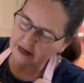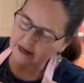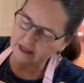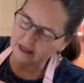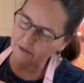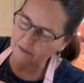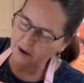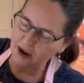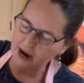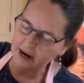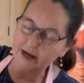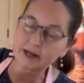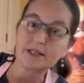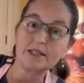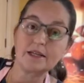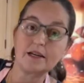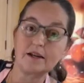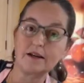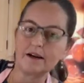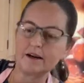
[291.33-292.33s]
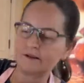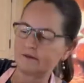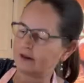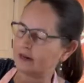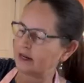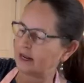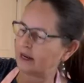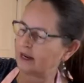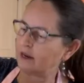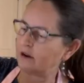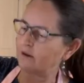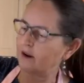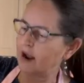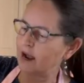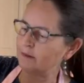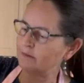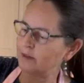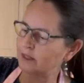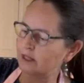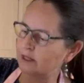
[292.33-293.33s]
The packet's at 180
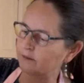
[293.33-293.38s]
grams.